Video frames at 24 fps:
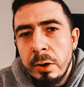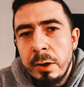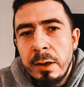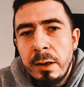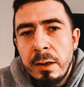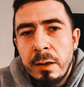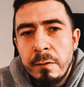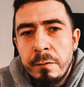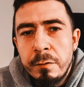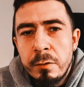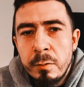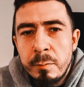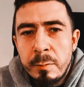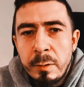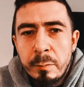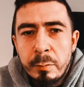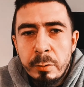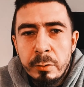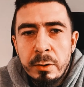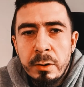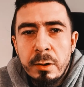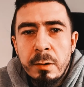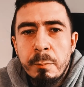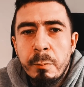enough to be
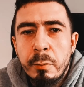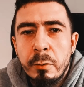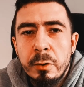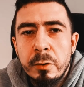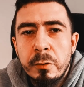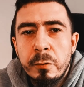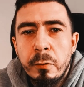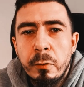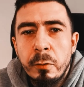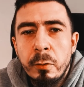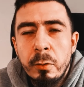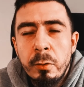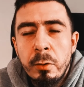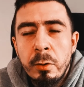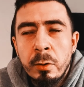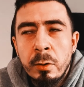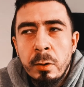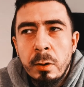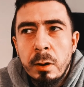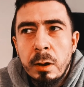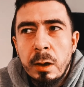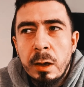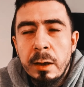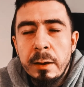put in a
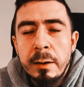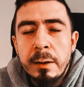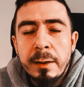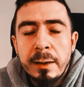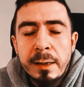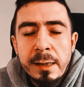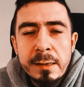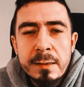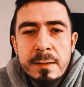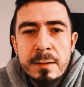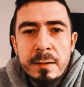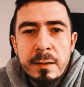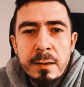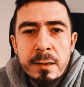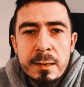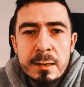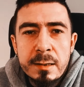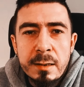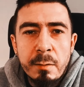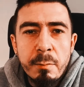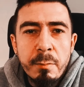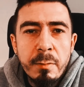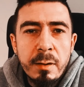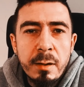portfolio, unless it's
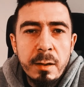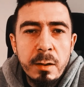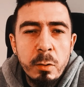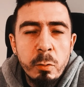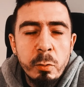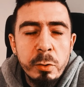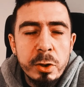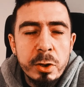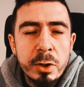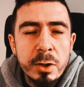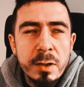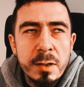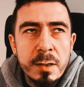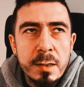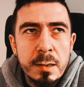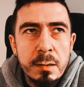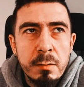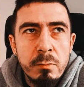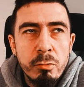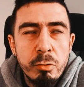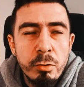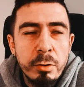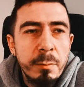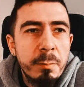something which is
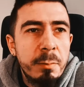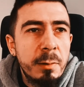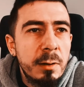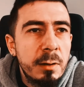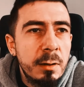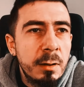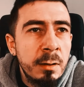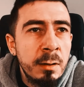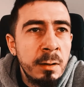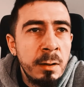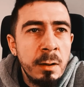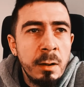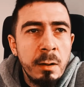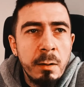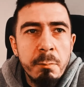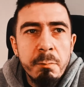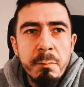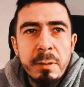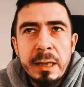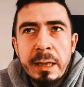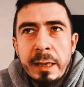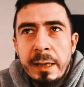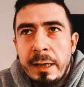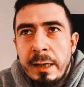Dribble,
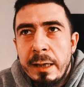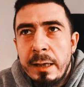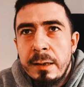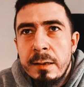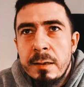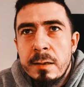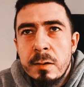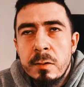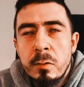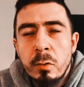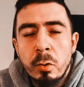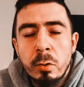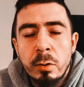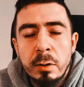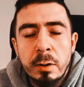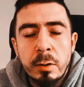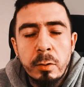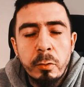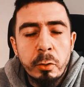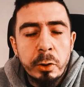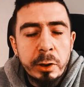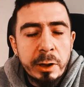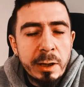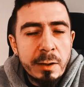Behance,
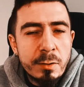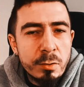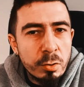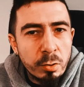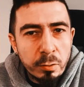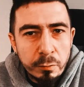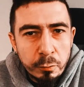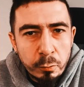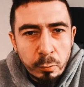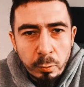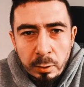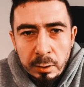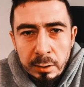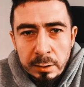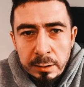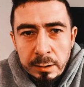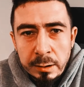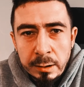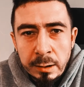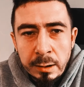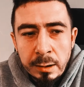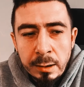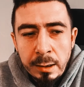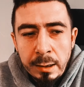or that sort of
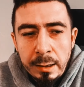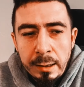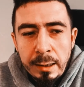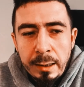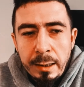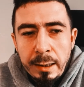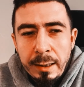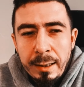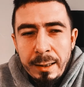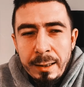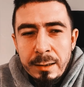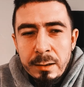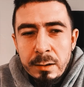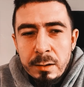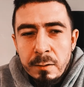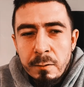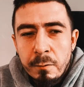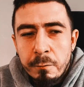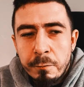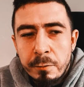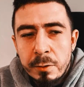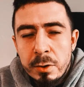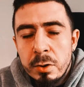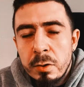quality. And
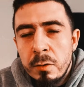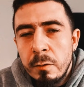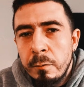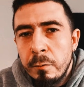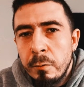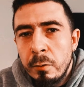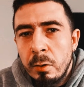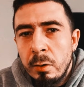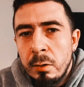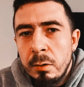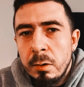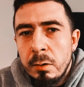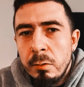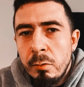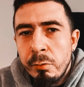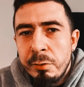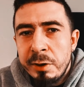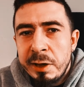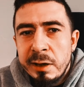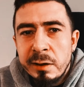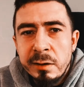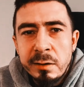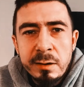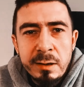first of all,
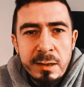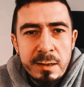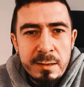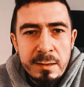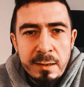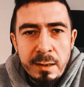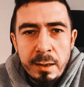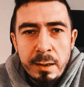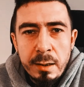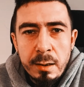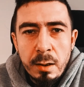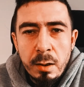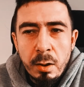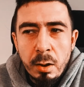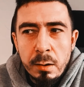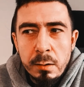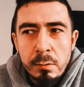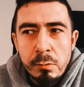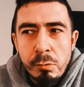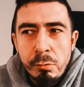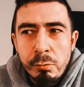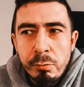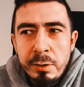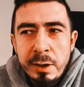real design
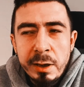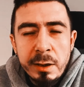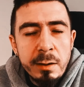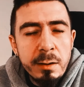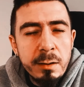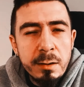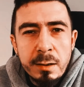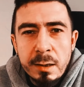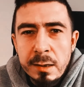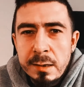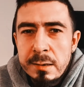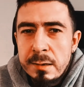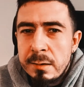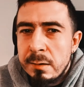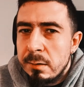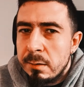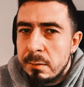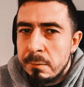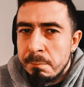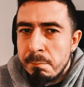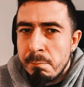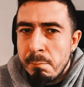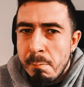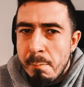really
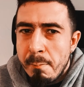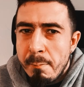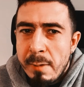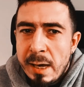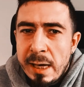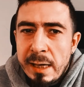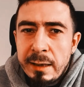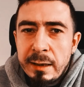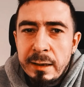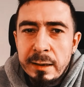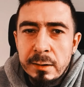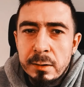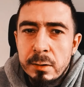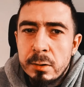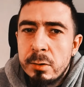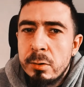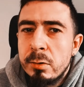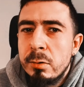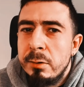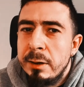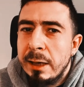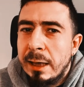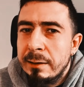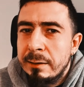doesn't make it
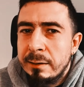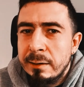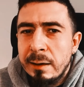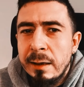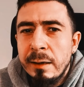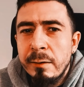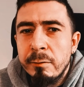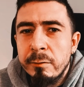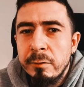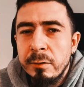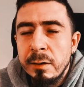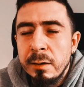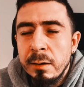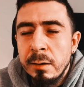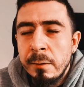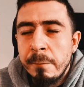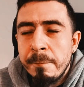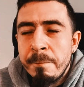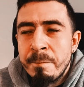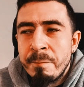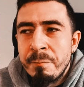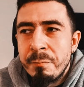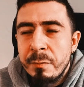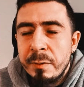to that level
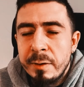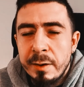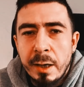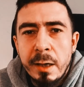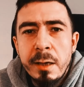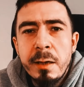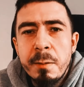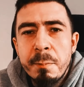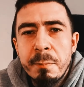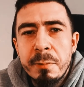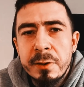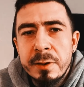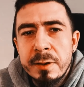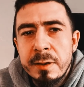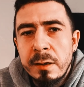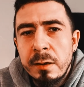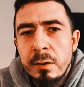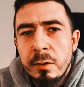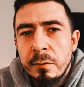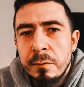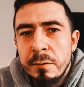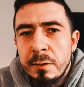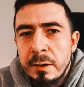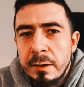
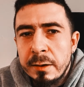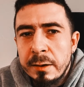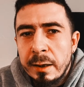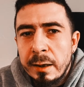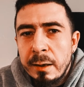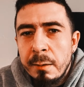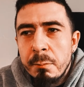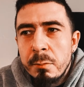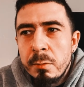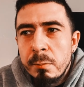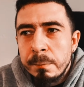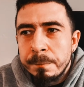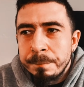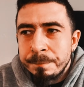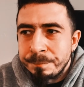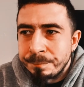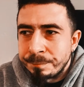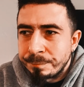90% of the time,